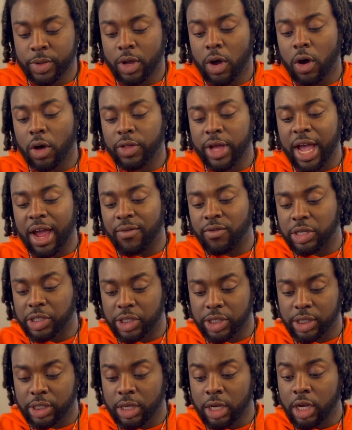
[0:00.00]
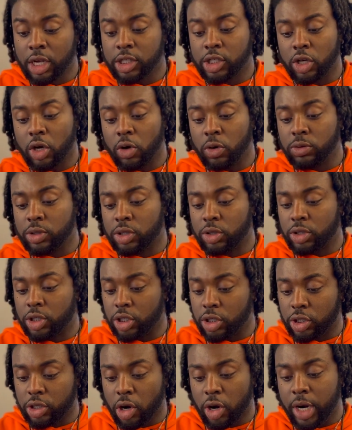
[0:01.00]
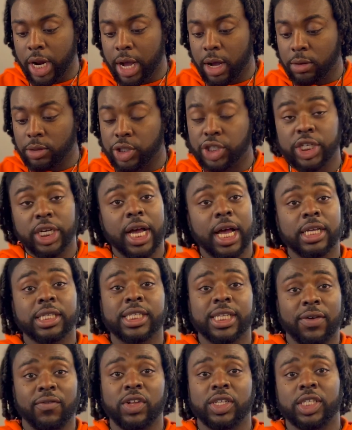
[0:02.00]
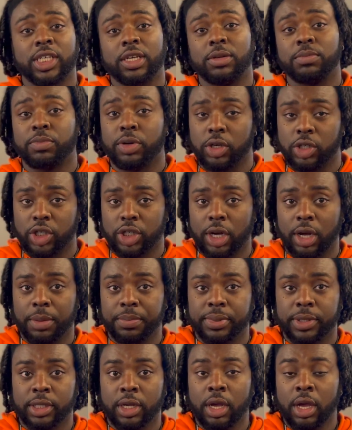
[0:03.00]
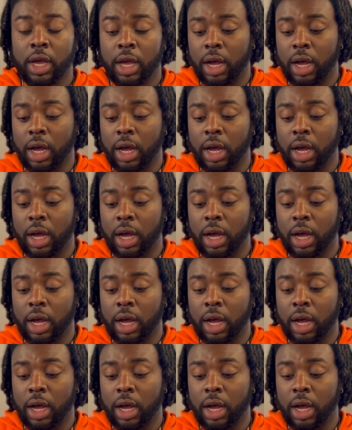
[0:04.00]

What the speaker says: All the averages. So to start out, she got 17 push-ups.